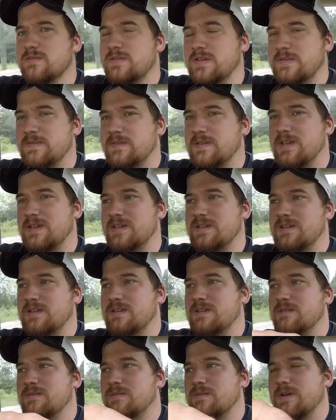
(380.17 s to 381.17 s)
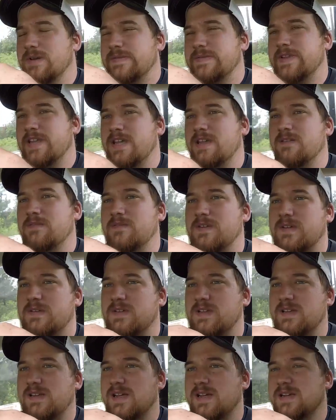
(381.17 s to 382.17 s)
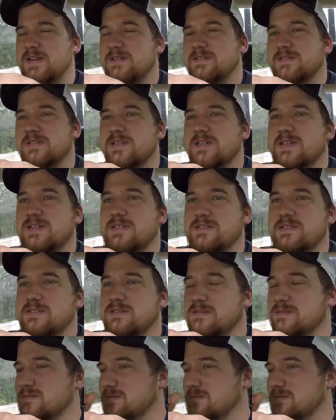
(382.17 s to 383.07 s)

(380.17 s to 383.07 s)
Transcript: 15, maybe 10, 15 acres there, so